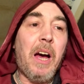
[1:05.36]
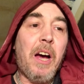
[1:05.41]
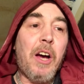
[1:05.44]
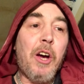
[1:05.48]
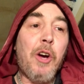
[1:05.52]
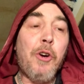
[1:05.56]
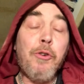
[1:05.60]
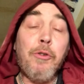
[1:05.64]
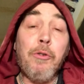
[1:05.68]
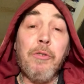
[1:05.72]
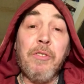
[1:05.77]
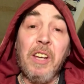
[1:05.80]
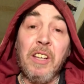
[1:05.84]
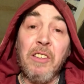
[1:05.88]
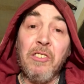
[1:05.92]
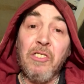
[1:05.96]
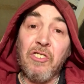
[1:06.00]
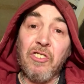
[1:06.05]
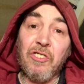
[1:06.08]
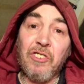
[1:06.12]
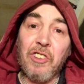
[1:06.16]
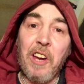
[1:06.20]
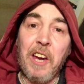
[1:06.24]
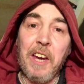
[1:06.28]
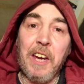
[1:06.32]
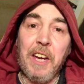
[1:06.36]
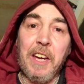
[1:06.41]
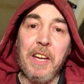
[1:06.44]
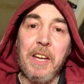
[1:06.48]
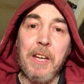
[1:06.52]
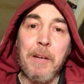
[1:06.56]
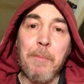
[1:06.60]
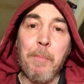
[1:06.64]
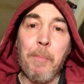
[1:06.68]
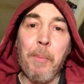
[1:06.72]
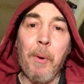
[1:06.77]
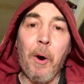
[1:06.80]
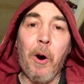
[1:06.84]
who you didn't
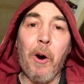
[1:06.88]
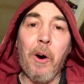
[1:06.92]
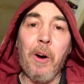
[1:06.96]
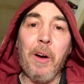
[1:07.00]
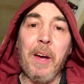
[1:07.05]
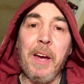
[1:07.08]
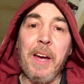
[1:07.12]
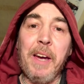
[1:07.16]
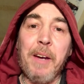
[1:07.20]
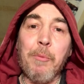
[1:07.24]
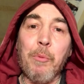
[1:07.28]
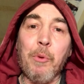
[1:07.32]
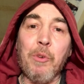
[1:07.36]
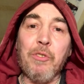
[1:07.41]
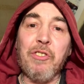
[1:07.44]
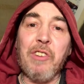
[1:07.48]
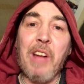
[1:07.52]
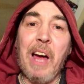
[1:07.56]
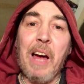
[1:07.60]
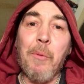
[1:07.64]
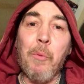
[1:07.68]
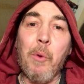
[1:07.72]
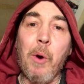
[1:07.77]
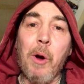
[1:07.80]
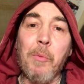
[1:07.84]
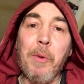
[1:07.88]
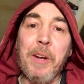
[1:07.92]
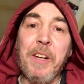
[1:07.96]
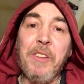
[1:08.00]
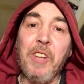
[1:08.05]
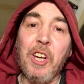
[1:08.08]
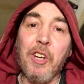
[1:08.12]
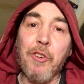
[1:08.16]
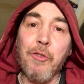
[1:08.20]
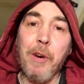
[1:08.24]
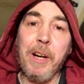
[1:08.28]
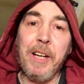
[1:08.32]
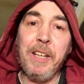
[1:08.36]
see, but it was that one in the
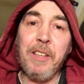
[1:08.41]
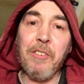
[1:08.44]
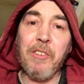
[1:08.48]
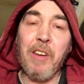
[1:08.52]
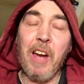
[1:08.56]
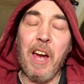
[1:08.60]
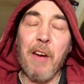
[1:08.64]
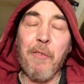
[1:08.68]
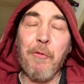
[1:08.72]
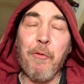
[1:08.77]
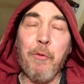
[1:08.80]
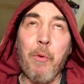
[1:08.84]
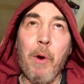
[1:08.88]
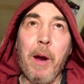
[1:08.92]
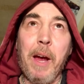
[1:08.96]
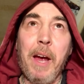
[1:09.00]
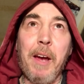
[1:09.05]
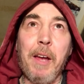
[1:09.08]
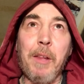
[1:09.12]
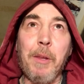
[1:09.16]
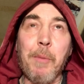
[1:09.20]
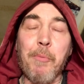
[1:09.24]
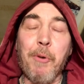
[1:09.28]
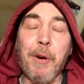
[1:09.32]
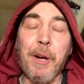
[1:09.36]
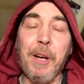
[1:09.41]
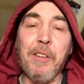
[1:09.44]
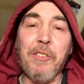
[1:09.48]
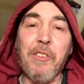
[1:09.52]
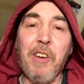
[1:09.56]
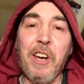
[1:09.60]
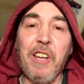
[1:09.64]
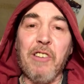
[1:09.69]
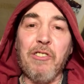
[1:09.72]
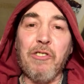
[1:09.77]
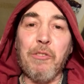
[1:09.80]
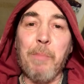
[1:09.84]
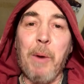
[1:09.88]
Green Death where the
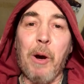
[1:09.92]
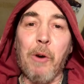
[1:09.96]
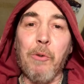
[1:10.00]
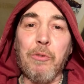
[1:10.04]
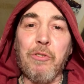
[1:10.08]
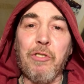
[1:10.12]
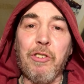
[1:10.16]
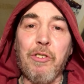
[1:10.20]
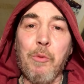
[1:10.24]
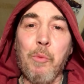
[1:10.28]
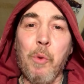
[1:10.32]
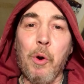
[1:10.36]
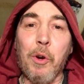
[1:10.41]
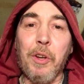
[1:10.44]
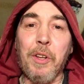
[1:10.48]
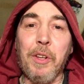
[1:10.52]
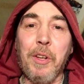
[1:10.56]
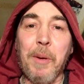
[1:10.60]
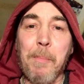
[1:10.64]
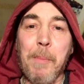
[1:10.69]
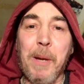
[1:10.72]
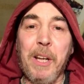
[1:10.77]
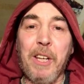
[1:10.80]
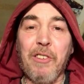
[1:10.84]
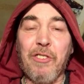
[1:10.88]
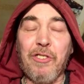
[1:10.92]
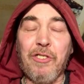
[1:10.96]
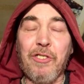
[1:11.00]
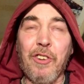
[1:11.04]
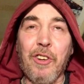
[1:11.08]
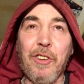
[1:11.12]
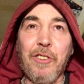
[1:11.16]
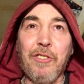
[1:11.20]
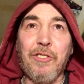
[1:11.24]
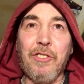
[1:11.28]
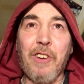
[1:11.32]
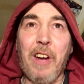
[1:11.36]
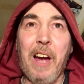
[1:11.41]
Brigadier spoke to one of the
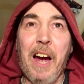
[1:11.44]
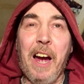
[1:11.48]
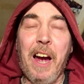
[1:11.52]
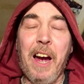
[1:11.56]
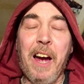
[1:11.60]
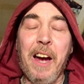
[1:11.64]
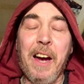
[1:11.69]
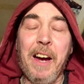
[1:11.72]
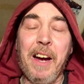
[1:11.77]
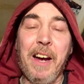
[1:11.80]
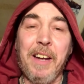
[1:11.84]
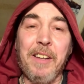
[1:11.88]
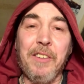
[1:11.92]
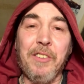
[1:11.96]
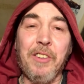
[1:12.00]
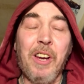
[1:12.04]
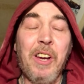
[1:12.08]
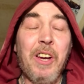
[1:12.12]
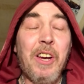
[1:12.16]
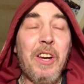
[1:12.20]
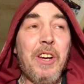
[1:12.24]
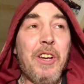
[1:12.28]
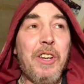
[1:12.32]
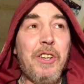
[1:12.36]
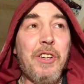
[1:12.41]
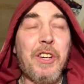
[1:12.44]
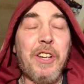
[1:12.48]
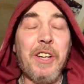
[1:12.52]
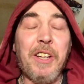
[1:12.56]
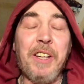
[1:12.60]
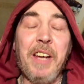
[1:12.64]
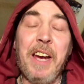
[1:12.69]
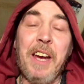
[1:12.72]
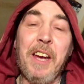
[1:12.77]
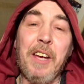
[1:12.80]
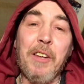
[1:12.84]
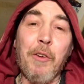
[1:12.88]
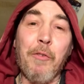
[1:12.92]
ministers and you could
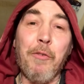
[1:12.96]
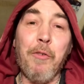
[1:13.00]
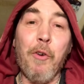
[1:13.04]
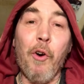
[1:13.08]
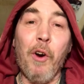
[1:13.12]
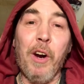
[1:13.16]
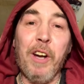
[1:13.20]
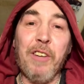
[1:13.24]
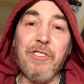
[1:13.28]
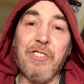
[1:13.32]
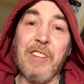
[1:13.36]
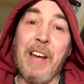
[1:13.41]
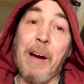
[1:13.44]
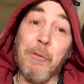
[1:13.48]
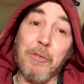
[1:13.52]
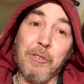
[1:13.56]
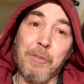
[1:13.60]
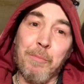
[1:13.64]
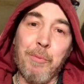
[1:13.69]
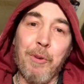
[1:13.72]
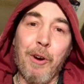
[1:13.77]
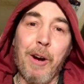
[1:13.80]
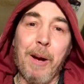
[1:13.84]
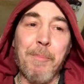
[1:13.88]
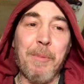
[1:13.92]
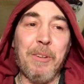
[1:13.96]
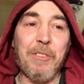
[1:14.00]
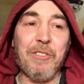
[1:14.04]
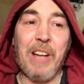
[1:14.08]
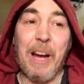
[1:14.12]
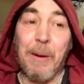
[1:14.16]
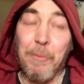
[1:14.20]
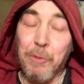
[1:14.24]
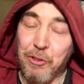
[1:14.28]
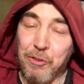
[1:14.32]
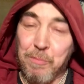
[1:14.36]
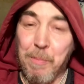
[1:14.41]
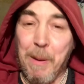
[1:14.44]
hear the voice. That was a prime minister.
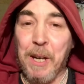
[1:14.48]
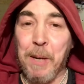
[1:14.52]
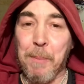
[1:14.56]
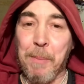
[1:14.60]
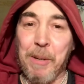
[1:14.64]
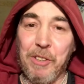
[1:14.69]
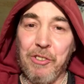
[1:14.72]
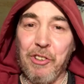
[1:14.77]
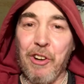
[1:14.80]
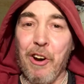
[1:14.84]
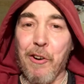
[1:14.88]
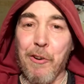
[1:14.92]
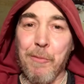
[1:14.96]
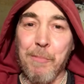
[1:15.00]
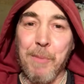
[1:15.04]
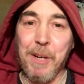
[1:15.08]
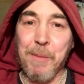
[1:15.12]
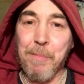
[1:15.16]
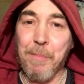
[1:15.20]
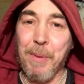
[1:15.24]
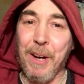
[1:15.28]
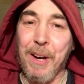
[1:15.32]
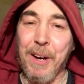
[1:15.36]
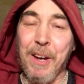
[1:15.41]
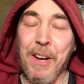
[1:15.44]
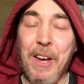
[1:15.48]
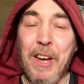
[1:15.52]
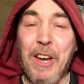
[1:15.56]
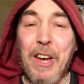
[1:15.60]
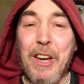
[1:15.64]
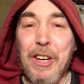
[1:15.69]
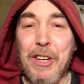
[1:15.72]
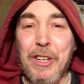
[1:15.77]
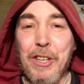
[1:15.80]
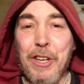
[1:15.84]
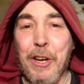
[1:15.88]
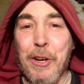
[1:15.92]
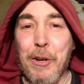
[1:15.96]
That was meant to be Jeremy, but
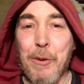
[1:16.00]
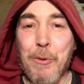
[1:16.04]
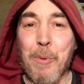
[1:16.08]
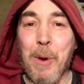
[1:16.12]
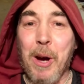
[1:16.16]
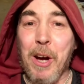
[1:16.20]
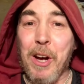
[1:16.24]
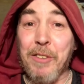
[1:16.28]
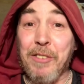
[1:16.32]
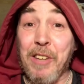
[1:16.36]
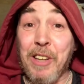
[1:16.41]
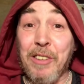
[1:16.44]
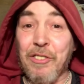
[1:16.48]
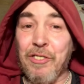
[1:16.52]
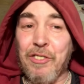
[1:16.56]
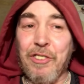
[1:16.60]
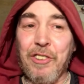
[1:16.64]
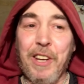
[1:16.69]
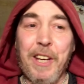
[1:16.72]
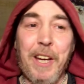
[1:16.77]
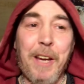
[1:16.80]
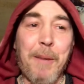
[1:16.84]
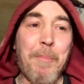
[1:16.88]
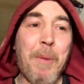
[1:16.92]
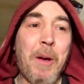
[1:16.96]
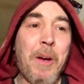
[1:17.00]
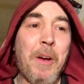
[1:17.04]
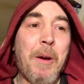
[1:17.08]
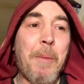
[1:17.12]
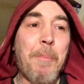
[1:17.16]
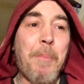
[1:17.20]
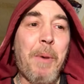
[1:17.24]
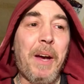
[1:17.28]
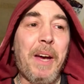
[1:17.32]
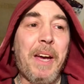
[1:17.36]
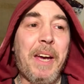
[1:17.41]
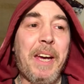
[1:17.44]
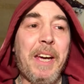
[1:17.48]
you didn't see him.
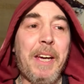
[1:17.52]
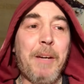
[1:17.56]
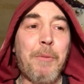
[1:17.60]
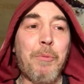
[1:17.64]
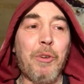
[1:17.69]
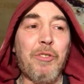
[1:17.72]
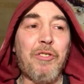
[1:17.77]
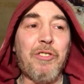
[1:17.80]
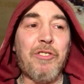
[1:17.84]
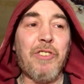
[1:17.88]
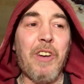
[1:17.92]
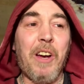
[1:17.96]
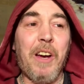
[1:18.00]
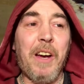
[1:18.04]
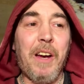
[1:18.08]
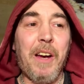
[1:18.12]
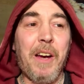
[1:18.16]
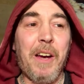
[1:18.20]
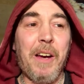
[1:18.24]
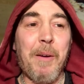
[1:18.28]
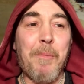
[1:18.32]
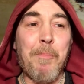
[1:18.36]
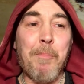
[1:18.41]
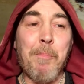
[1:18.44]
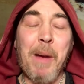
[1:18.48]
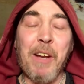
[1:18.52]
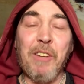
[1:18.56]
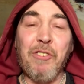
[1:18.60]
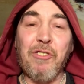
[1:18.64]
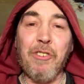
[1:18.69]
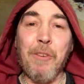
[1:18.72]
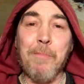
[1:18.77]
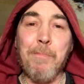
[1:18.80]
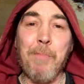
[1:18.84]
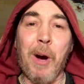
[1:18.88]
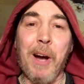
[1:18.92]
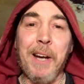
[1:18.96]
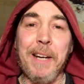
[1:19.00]
But he was
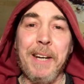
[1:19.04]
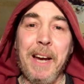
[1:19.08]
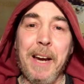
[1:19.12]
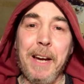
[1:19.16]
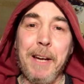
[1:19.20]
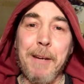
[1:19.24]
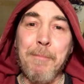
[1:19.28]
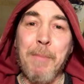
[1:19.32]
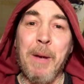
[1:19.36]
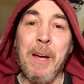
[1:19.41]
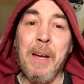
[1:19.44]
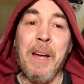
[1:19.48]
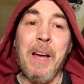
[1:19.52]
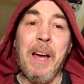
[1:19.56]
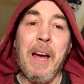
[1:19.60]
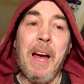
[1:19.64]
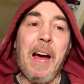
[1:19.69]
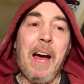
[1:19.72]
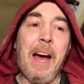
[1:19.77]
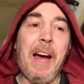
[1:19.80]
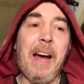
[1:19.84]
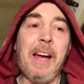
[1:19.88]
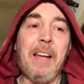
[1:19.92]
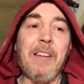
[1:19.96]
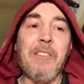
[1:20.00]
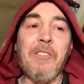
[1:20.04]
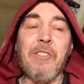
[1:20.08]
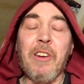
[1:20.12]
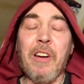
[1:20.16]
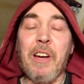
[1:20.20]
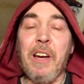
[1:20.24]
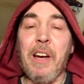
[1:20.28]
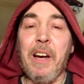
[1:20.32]
mentioned by name. And